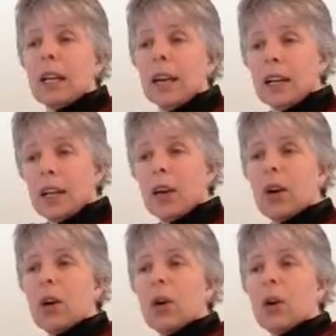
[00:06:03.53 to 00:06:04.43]
Gotta
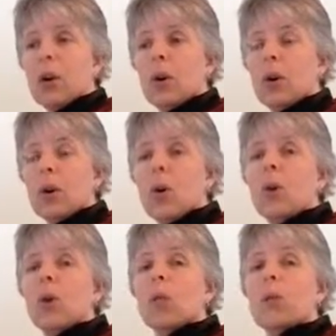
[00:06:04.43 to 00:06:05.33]

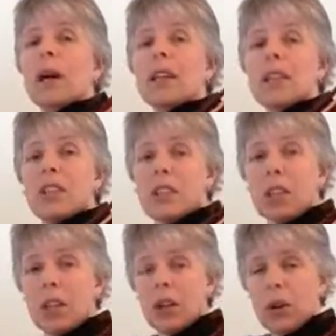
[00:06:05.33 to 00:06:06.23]
go back to G.